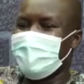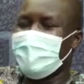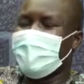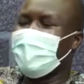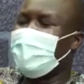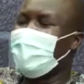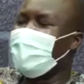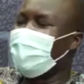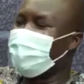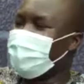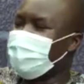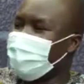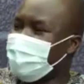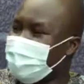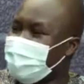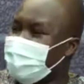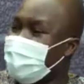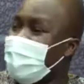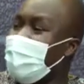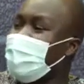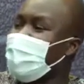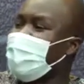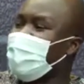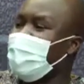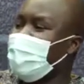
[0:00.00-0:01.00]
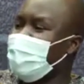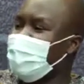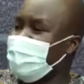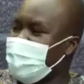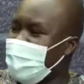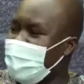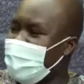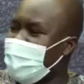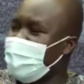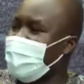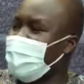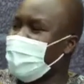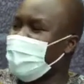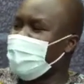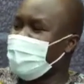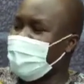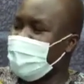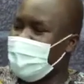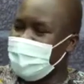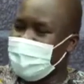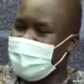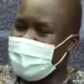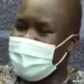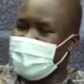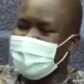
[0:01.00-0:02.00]
have been yearning
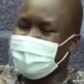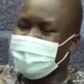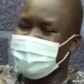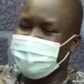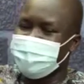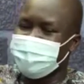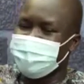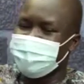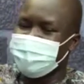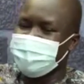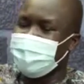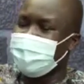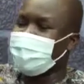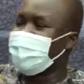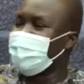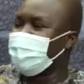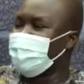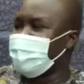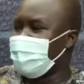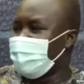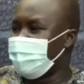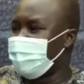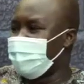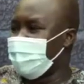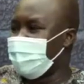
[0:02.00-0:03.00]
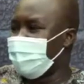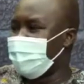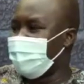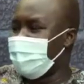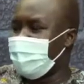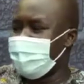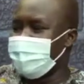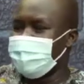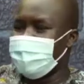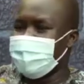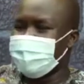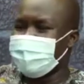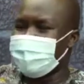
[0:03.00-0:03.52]
and nothing is coming. I mean,